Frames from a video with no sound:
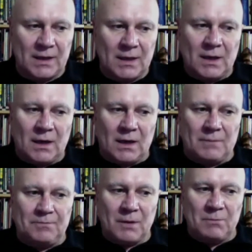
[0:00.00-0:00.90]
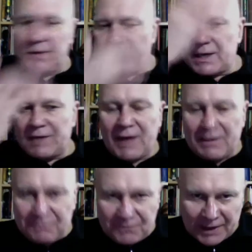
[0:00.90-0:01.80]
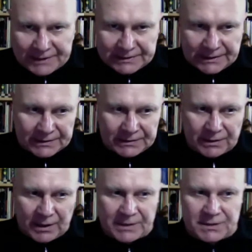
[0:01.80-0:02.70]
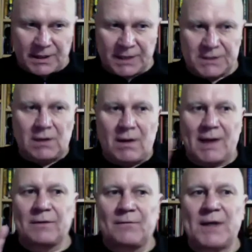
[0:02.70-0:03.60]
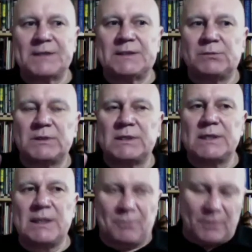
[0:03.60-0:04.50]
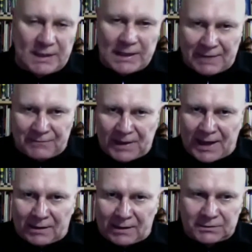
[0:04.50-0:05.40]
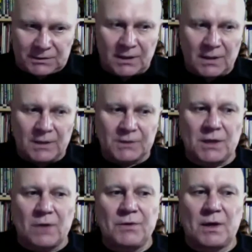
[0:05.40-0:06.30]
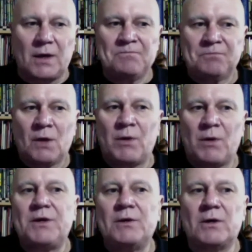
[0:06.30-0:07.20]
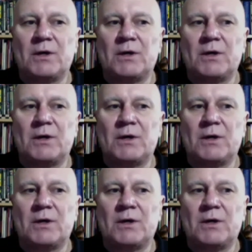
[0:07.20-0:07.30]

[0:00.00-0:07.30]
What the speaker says: But they never have faces. It's like the faces were deliberately left out so that when you look at